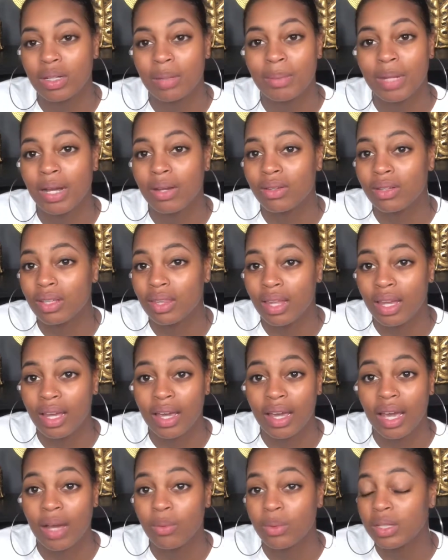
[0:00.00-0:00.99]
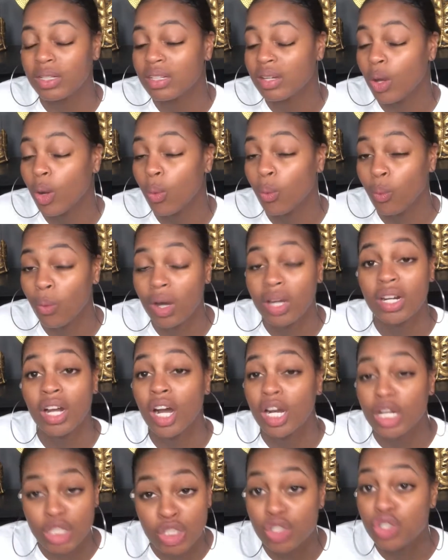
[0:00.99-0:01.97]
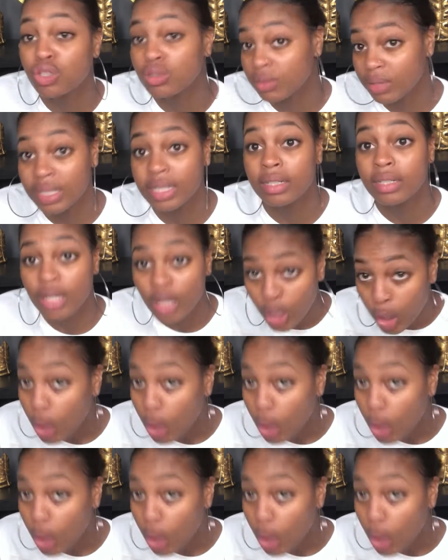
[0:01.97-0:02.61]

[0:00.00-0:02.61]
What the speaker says: I'm not gonna lie, I would 100%